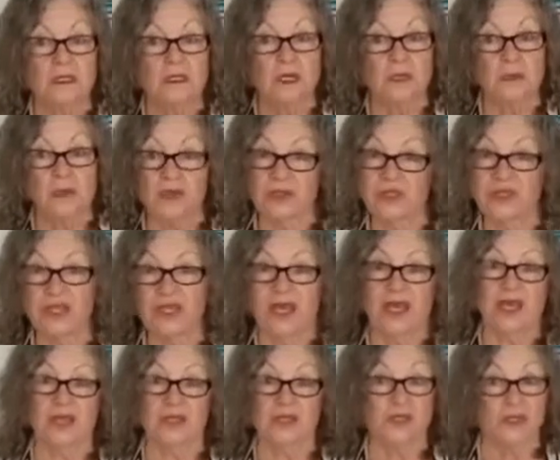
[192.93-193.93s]
I'm herding
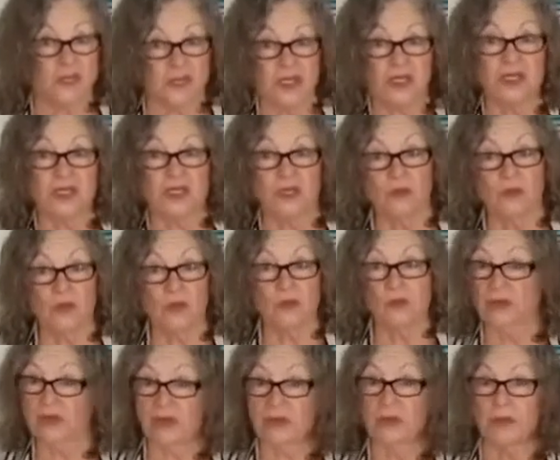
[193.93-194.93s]
cats just like you are
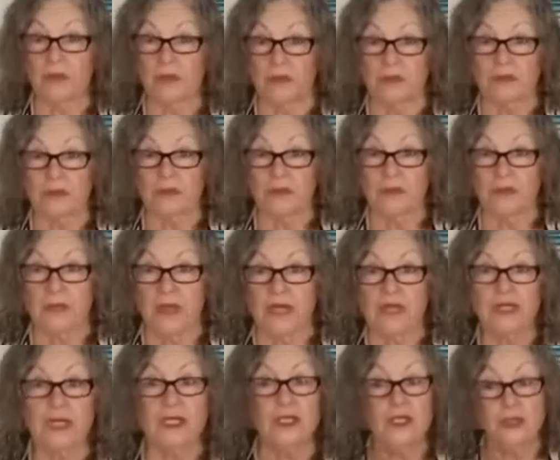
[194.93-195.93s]
without them.
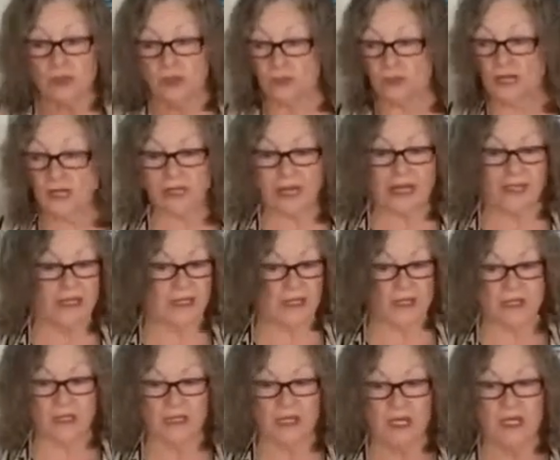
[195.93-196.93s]
And I knew that I
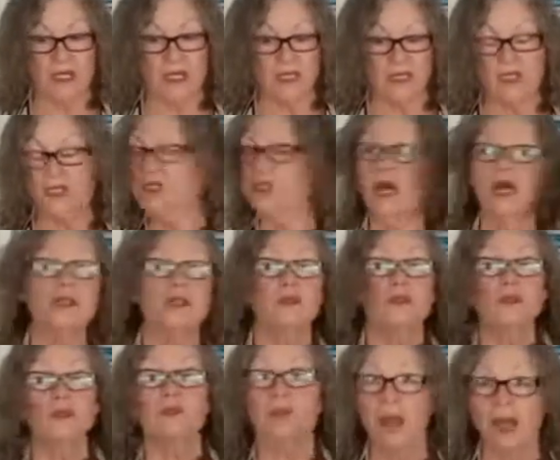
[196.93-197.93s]
needed to not
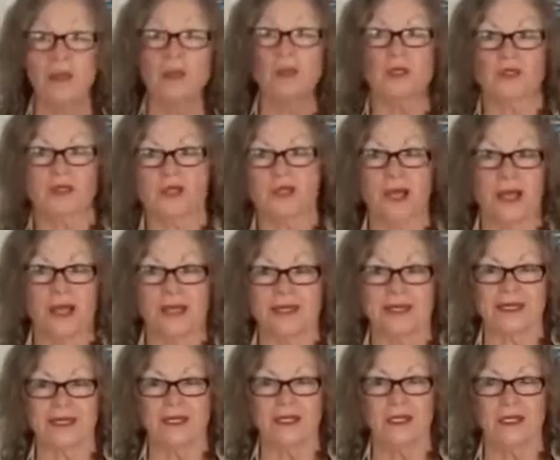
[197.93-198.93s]
use my
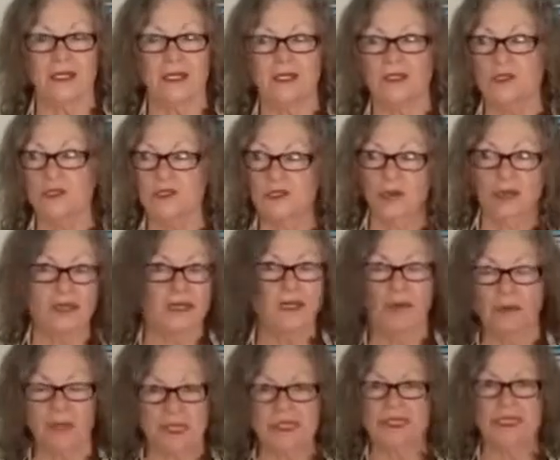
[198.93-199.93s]
personality to try and
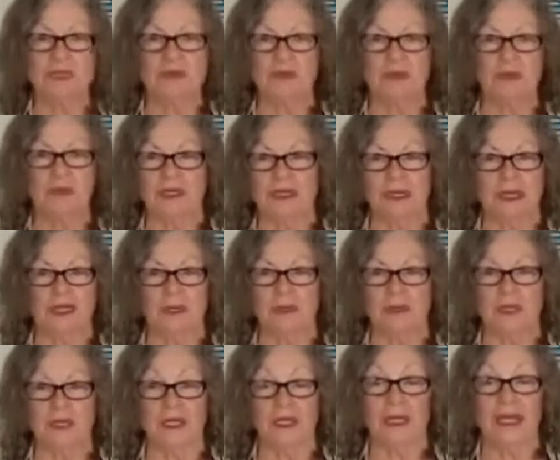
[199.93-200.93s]
get my team to be like
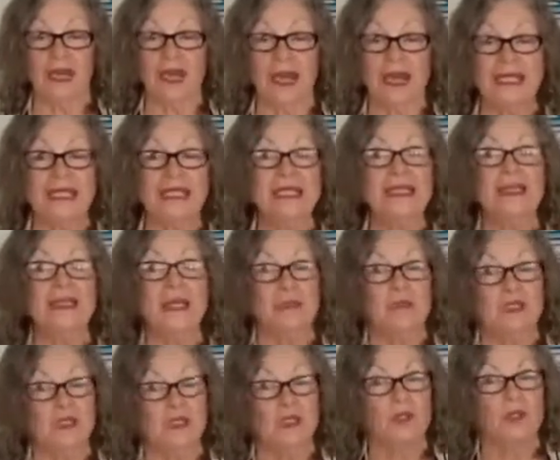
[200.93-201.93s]
me. I needed
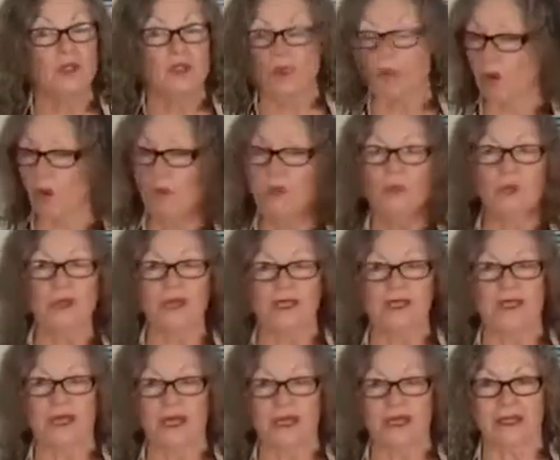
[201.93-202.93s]
them to use their own
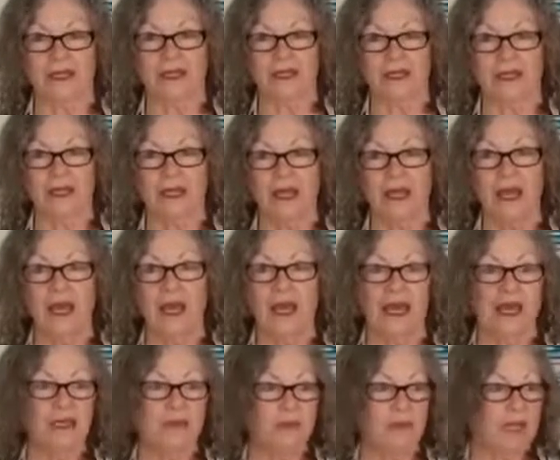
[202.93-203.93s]
personality
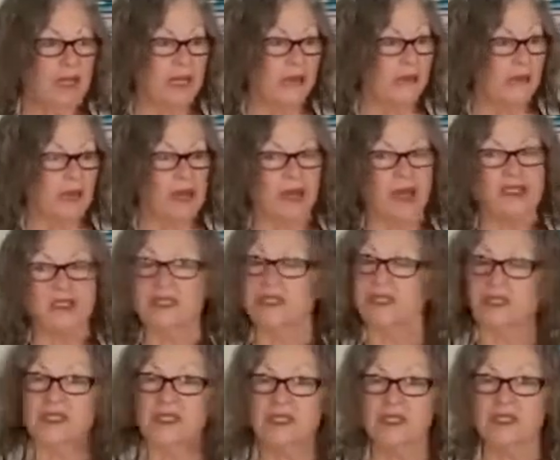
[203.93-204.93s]
and have a
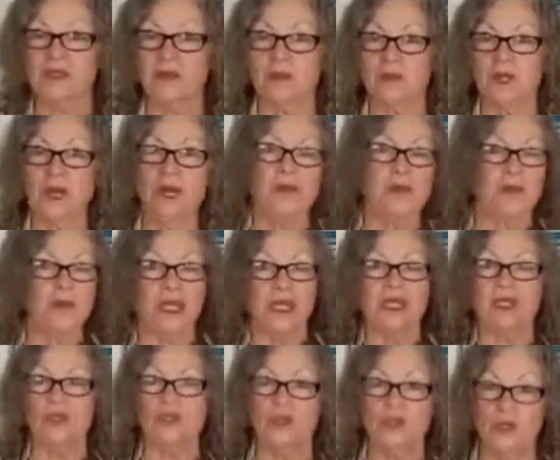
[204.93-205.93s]
system that they
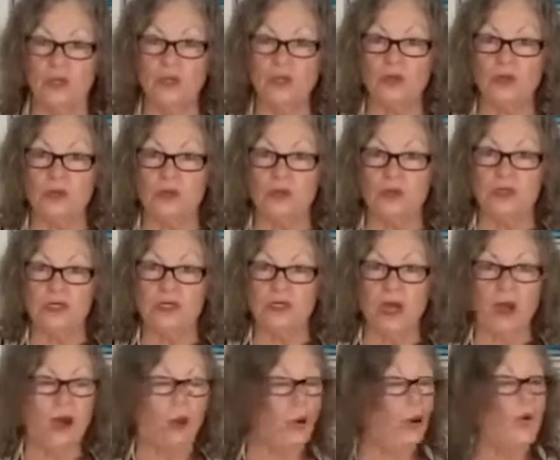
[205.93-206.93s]
could use
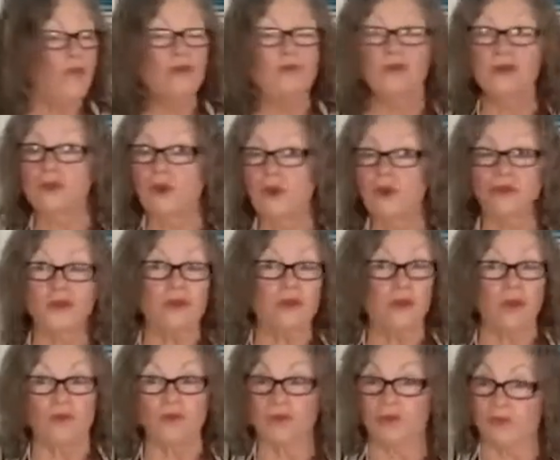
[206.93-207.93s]
over and over and
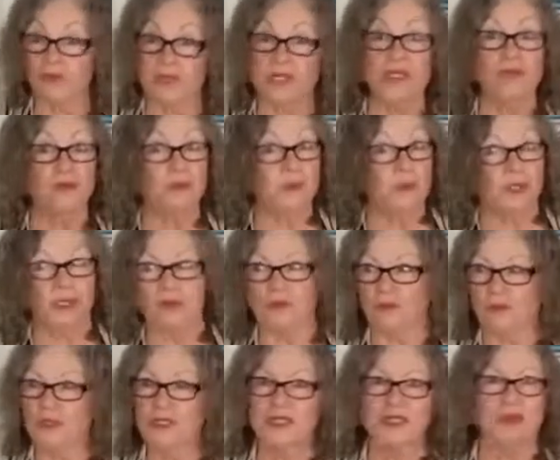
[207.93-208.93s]
over, rinse and
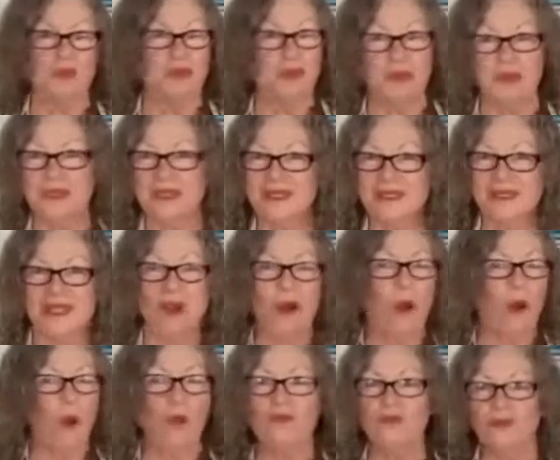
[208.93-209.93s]
repeat,
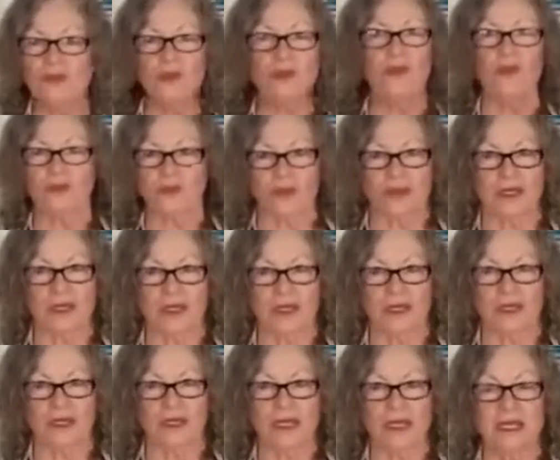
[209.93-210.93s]
over and over
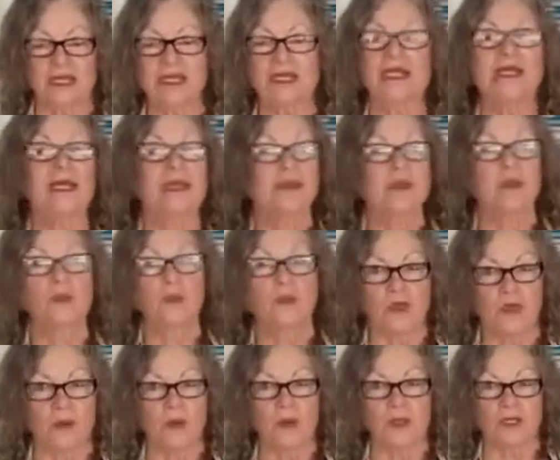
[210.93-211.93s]
again to get them
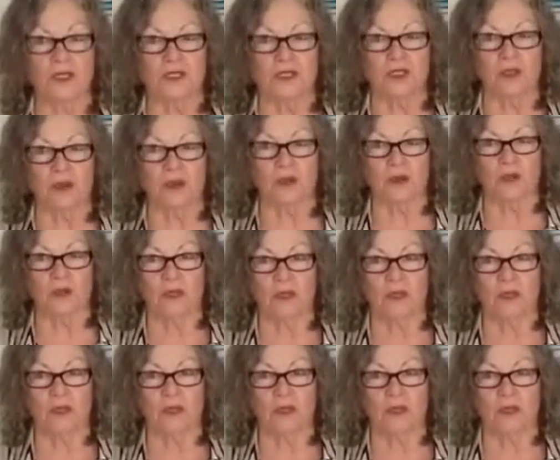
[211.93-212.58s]
where they wanted to go.